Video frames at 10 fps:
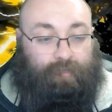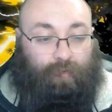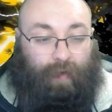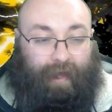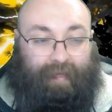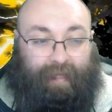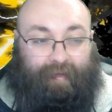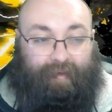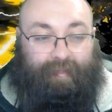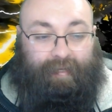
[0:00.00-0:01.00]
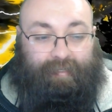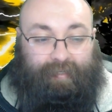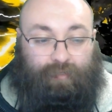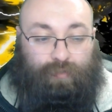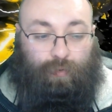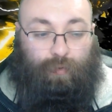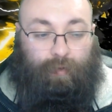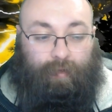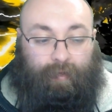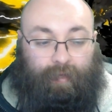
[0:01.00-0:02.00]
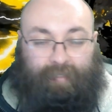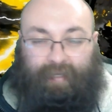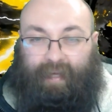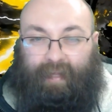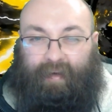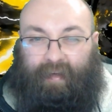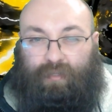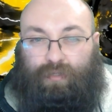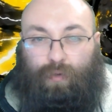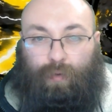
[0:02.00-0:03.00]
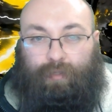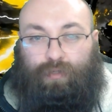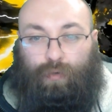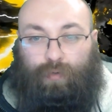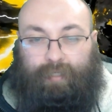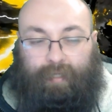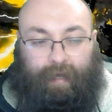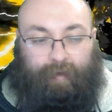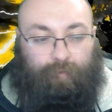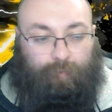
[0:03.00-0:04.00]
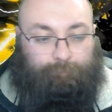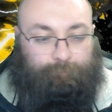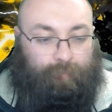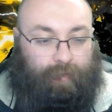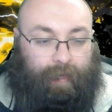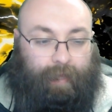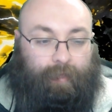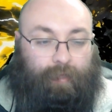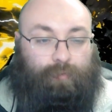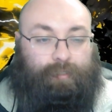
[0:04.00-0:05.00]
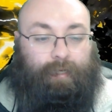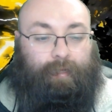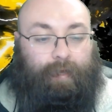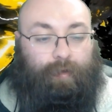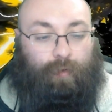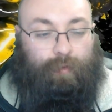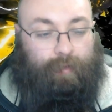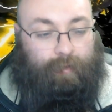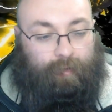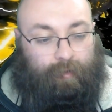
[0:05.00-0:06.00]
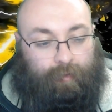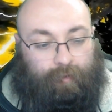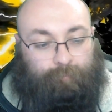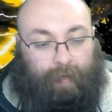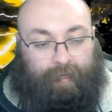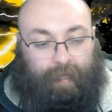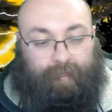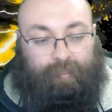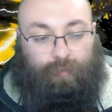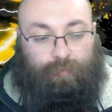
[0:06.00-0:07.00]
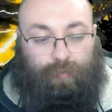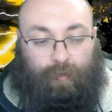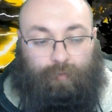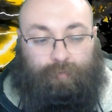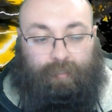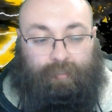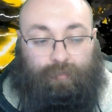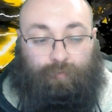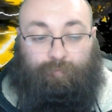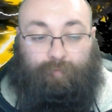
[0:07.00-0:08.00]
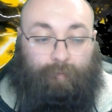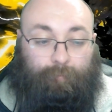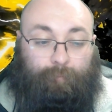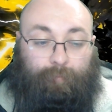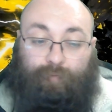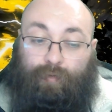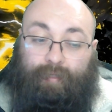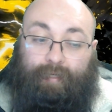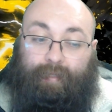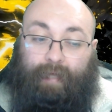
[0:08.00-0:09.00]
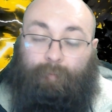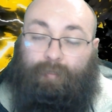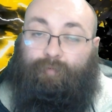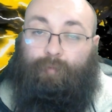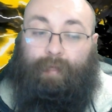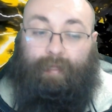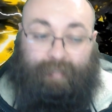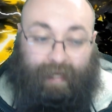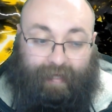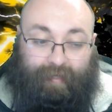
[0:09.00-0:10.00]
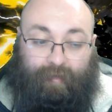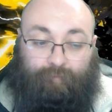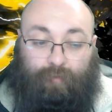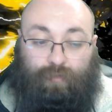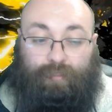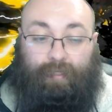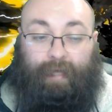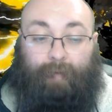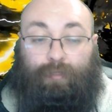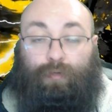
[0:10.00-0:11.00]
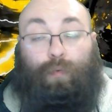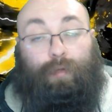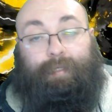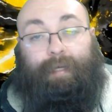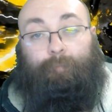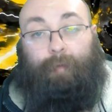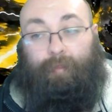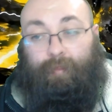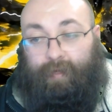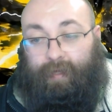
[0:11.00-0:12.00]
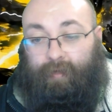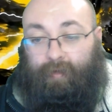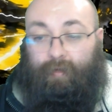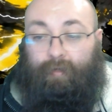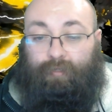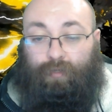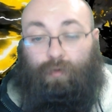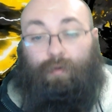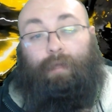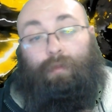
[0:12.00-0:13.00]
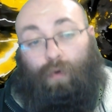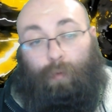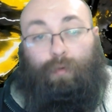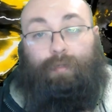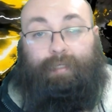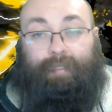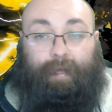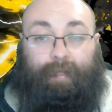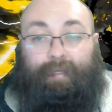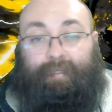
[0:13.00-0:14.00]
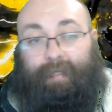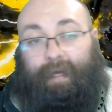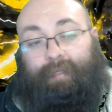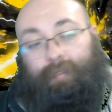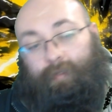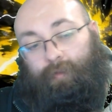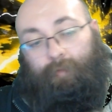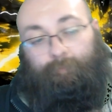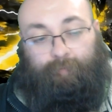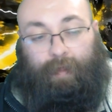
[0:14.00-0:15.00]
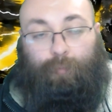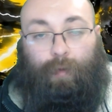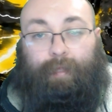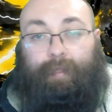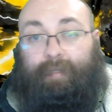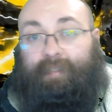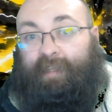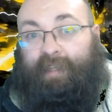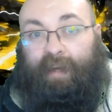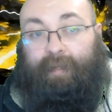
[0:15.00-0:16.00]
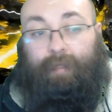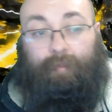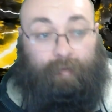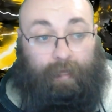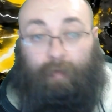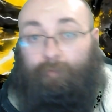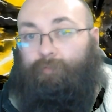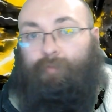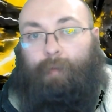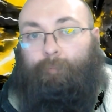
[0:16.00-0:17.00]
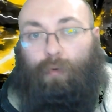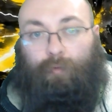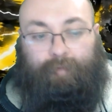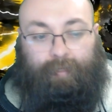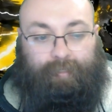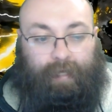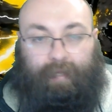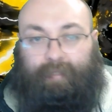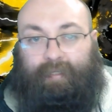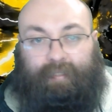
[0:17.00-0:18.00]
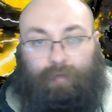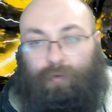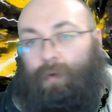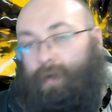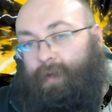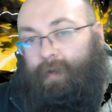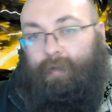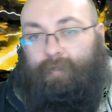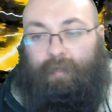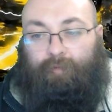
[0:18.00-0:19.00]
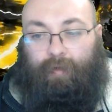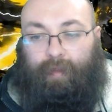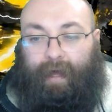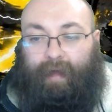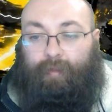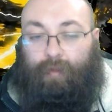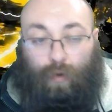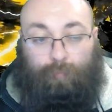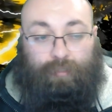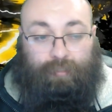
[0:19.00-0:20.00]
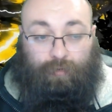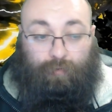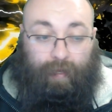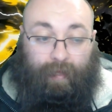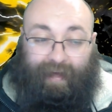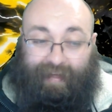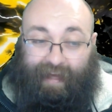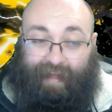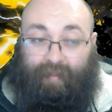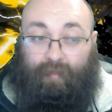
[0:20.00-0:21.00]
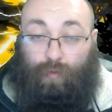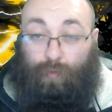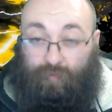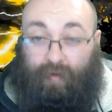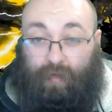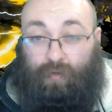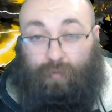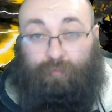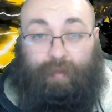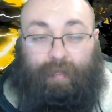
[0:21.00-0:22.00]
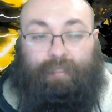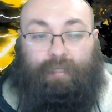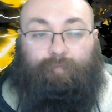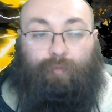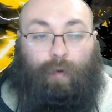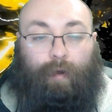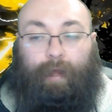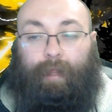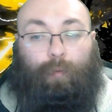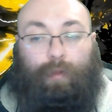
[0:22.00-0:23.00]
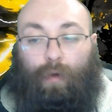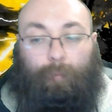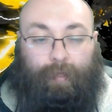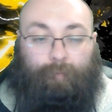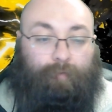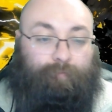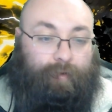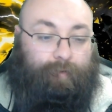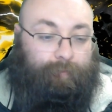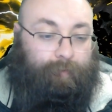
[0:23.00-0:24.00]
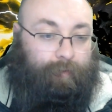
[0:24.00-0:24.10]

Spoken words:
So I kind of like this as a 2. It's a kind of like 2 and 2 scenario that you'll see later on. But again, this also allows us to flip before you take damage from an attack, reduce the damage you would take by 3. So you can Nomu to set it to 6, flip one of these to set it to 3, flip both to set it to 0, stuff like that. The options are great. Again, you really could run this as 4 and I would not blame you for it.